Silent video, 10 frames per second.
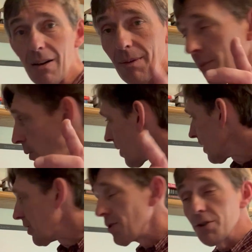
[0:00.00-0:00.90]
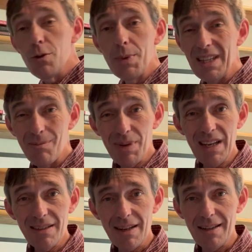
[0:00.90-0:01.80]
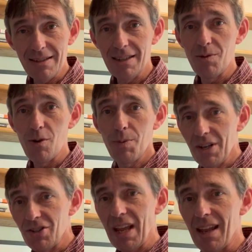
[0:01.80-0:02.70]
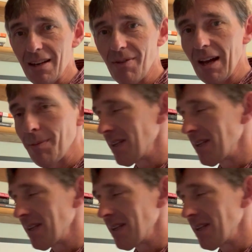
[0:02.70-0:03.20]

importantly, you're assuming that b is not 0 because you can't divide by